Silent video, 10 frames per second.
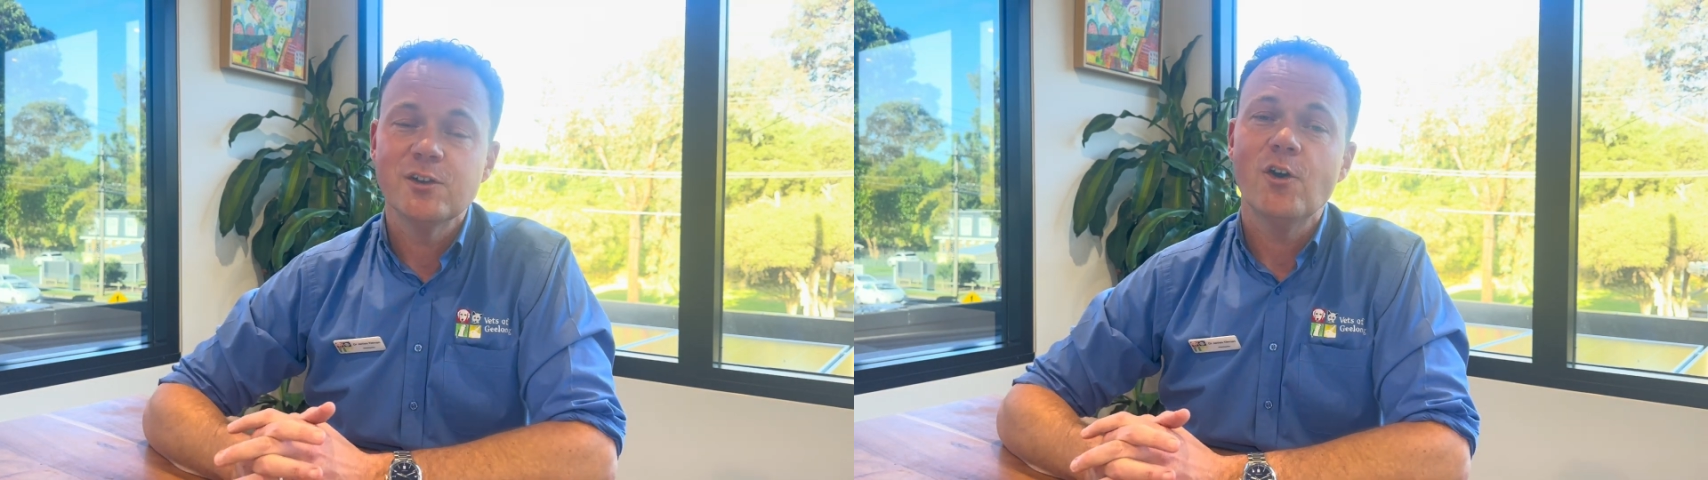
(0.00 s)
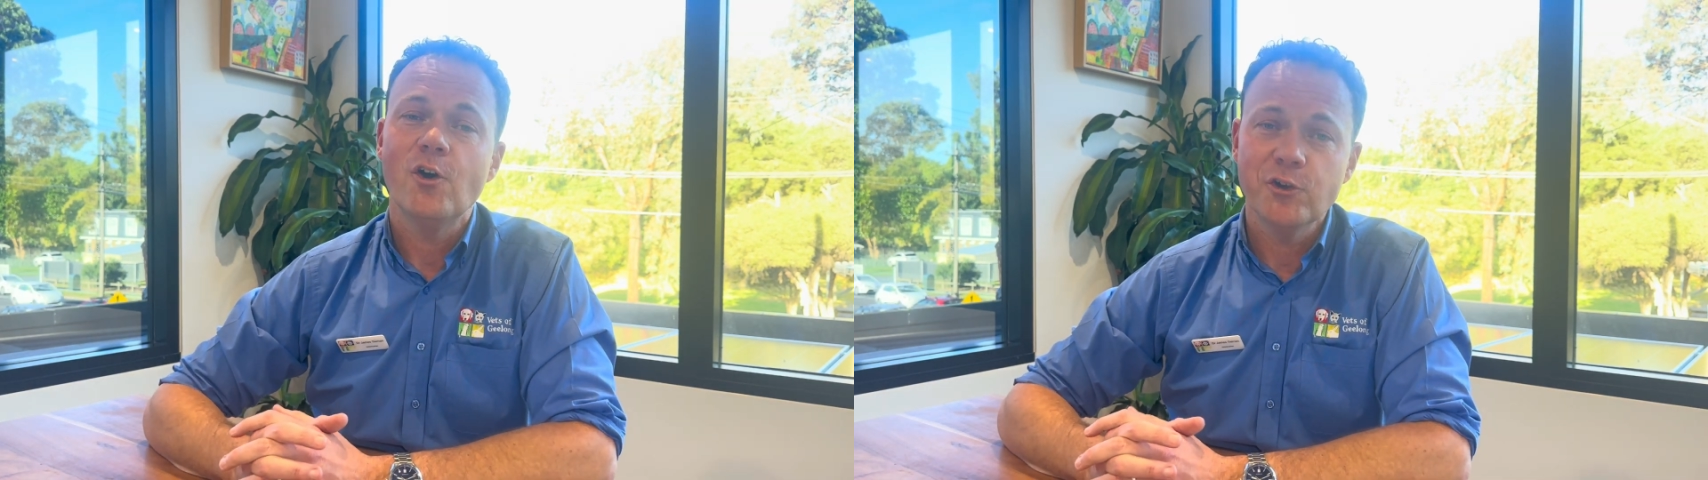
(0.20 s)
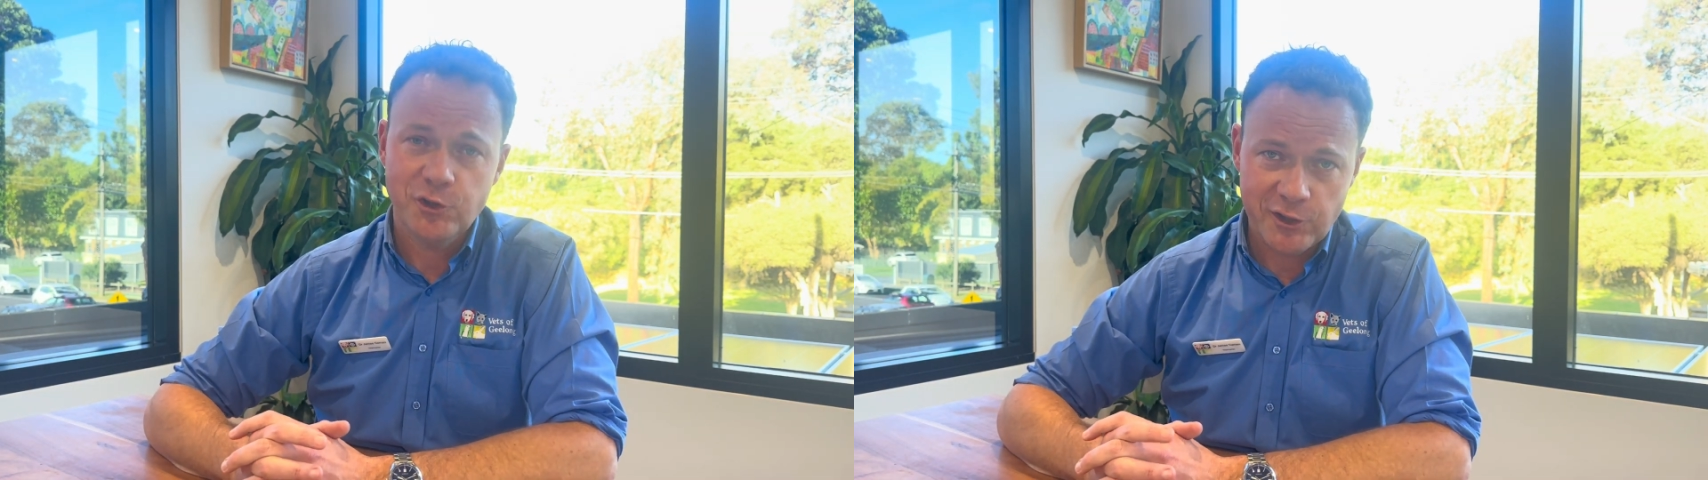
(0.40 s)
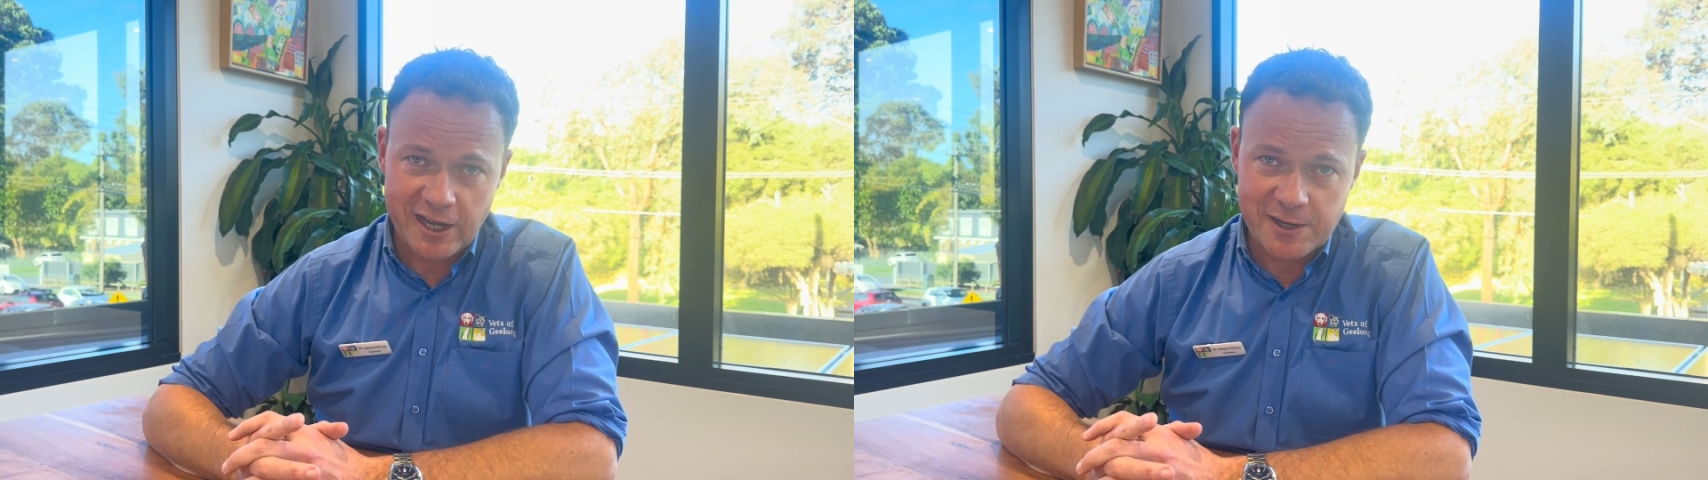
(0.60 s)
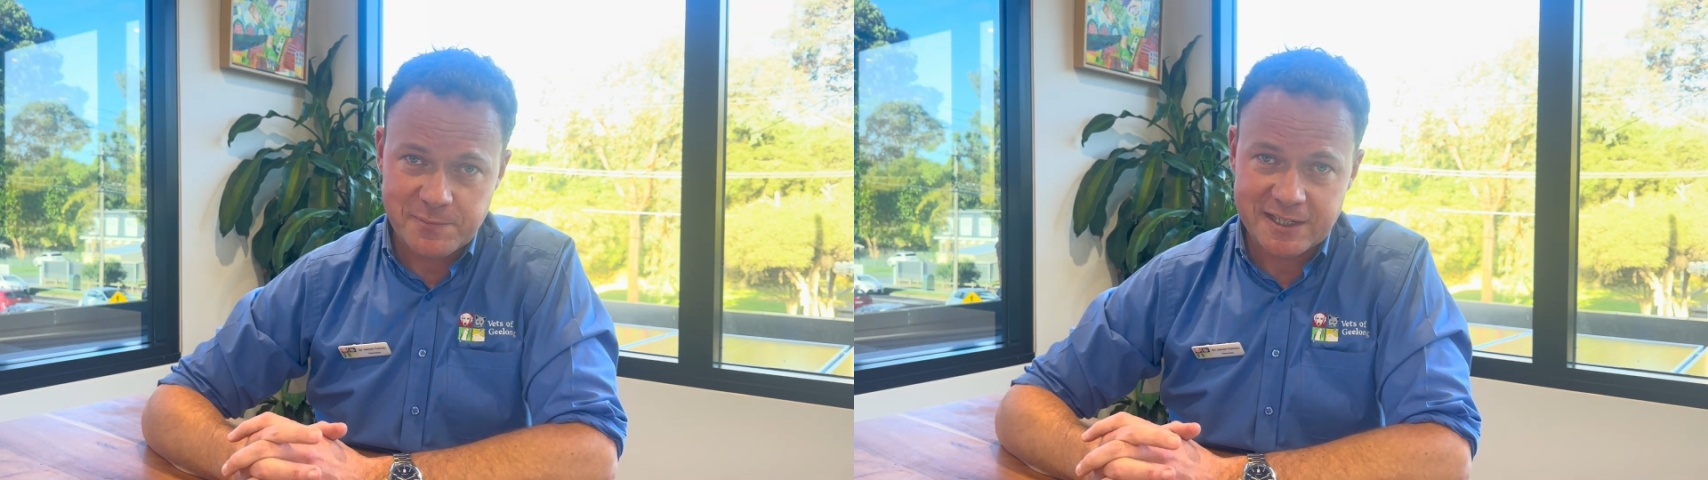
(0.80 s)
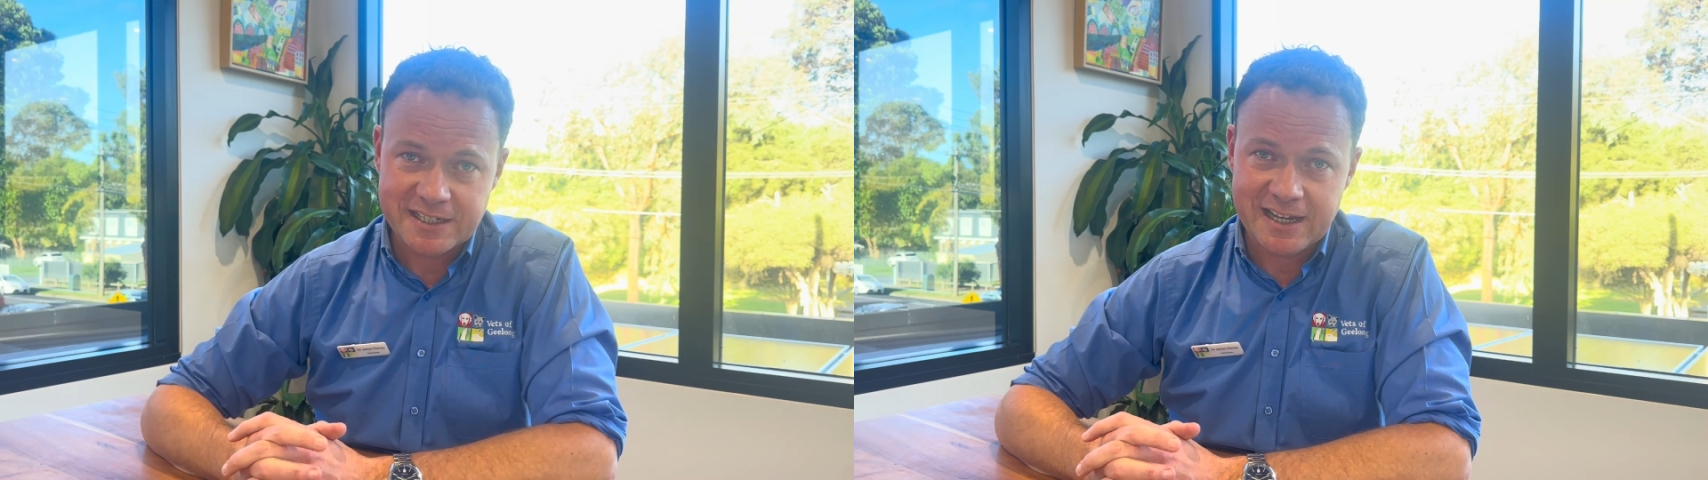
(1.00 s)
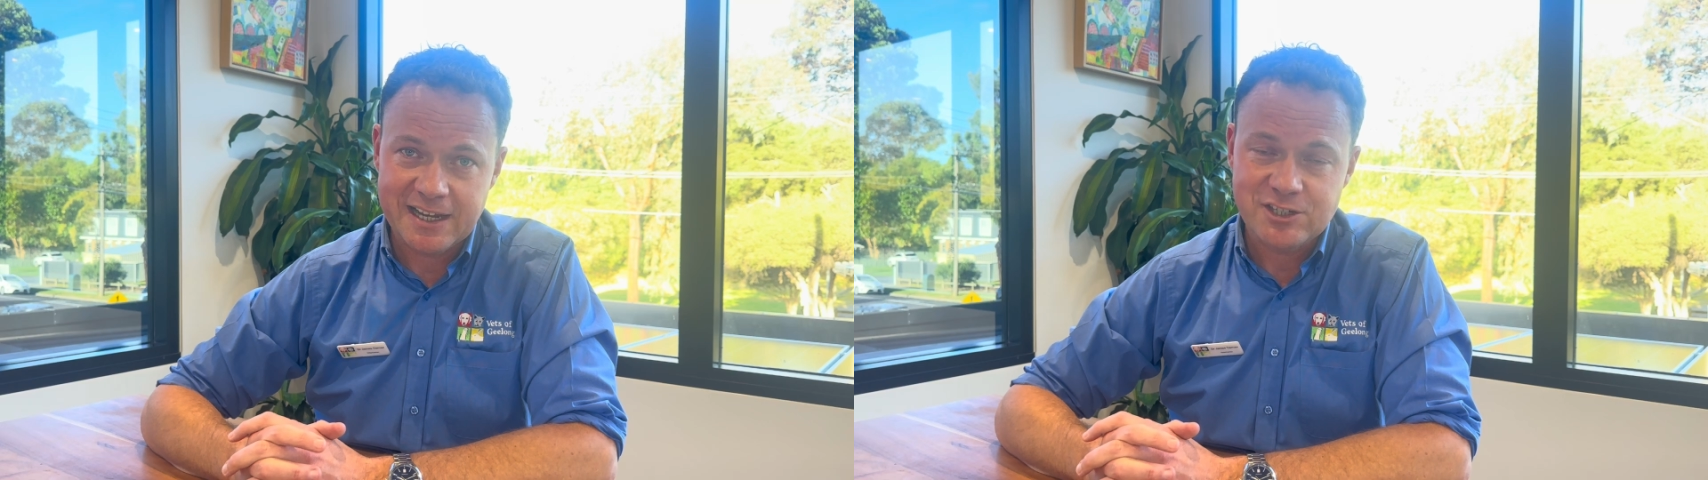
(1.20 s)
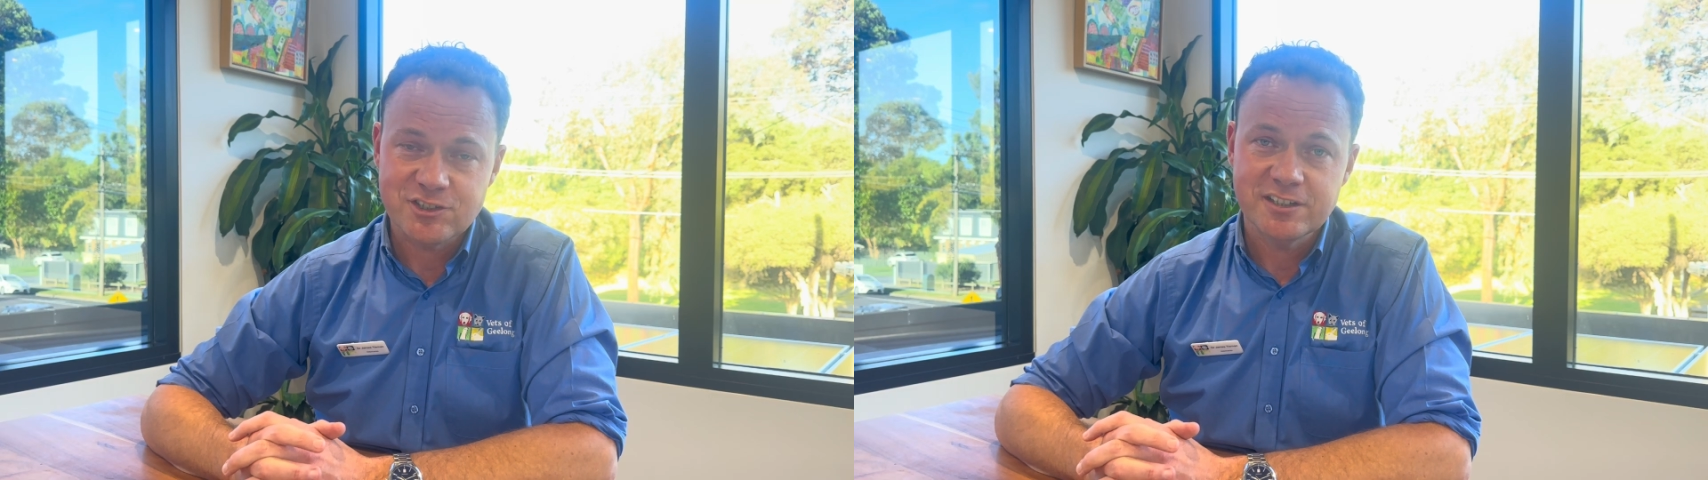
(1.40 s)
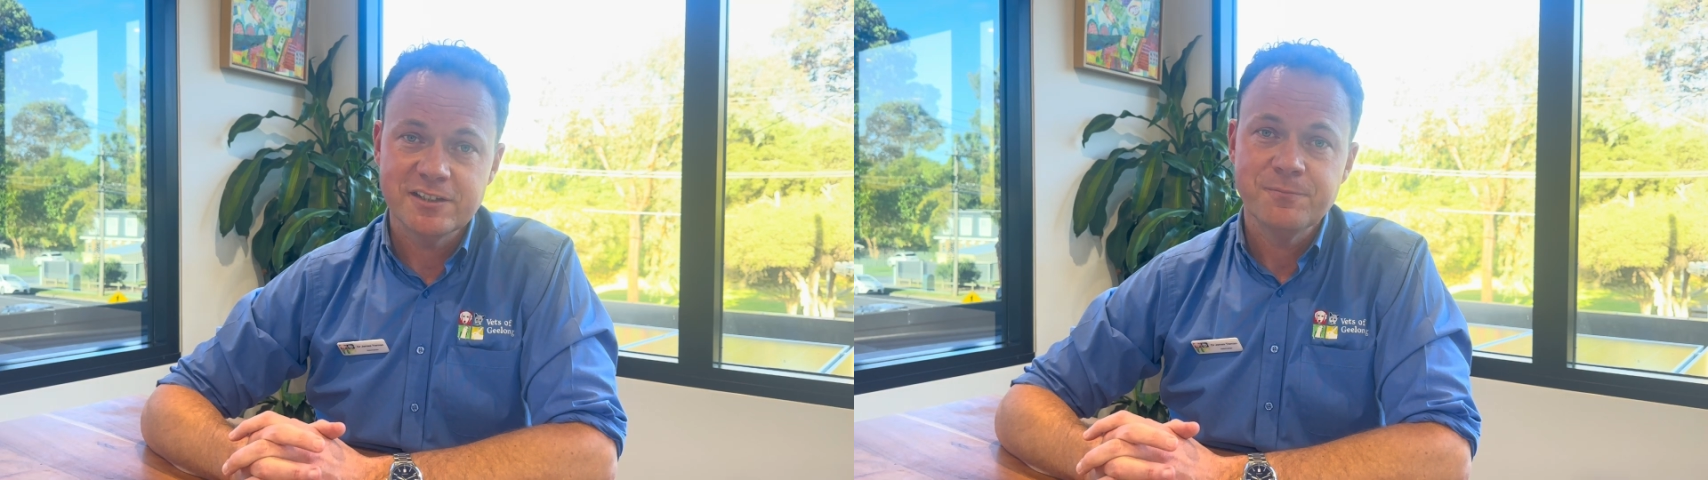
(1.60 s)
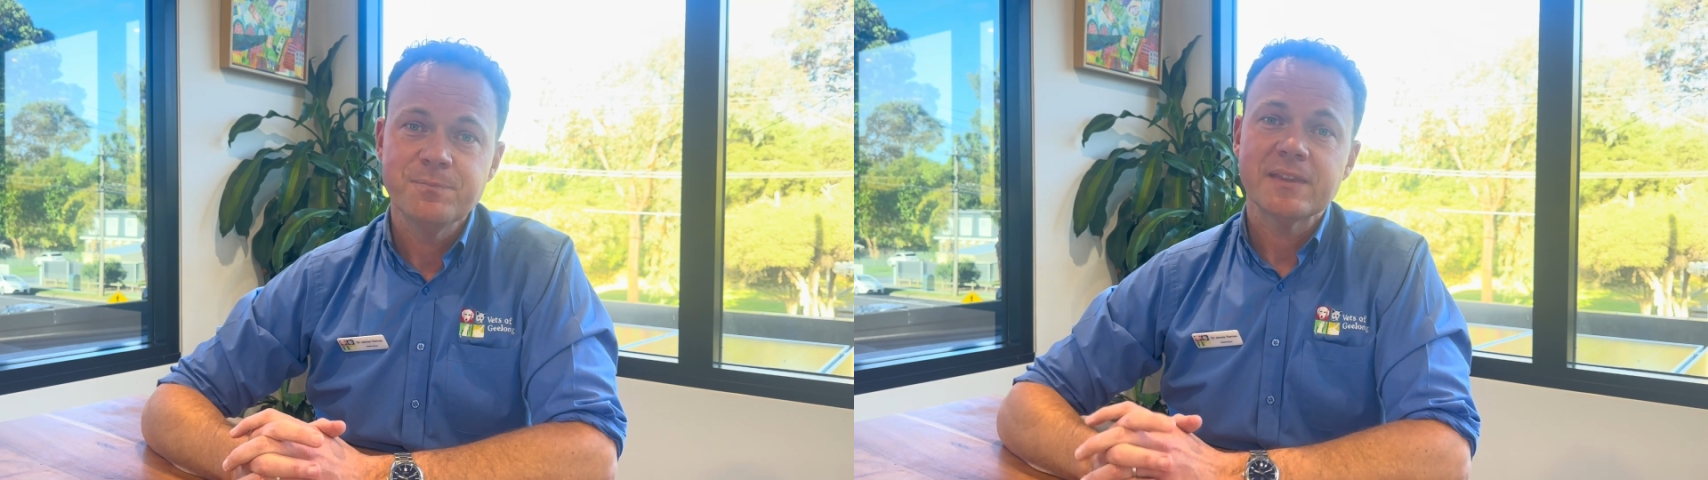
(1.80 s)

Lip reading: on her heart medication